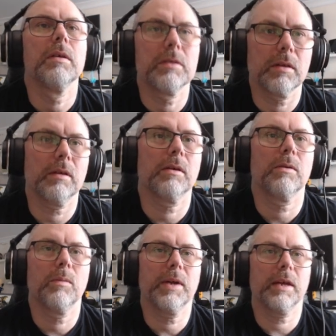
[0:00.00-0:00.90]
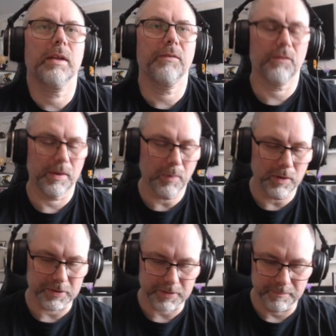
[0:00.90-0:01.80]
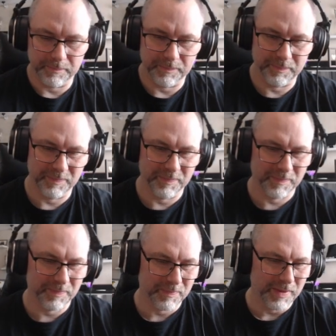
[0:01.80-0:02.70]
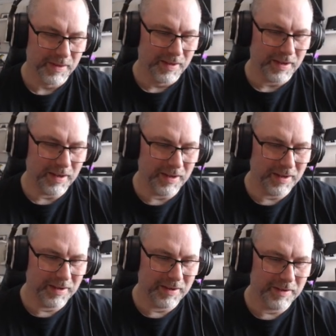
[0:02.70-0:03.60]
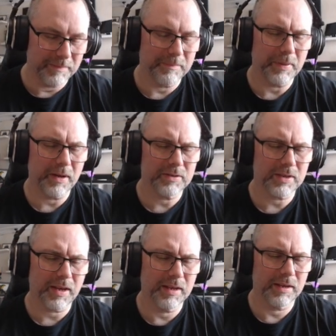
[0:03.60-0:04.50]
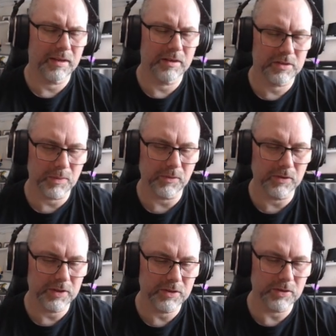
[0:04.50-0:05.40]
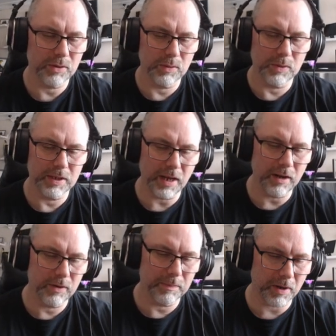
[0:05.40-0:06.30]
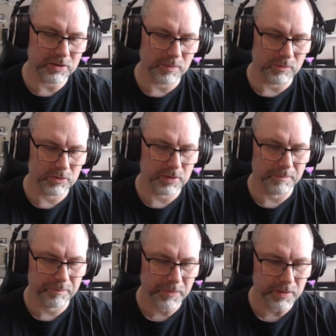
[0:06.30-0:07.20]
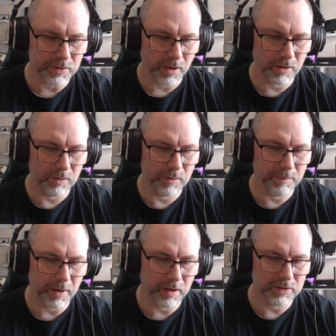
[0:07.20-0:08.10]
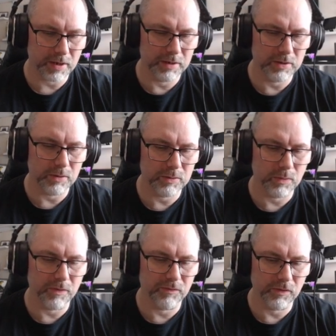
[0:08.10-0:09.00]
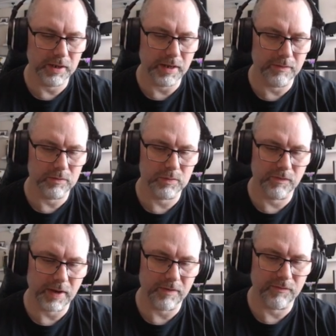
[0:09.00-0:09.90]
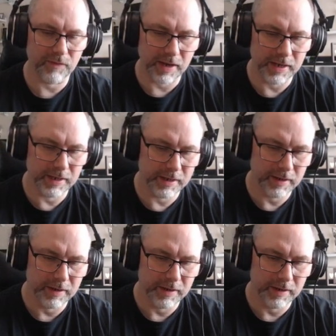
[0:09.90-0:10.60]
So we get another three points. Um, pass a, uh, so we're on to yellow basketballs. So pass a total of three levels without failing.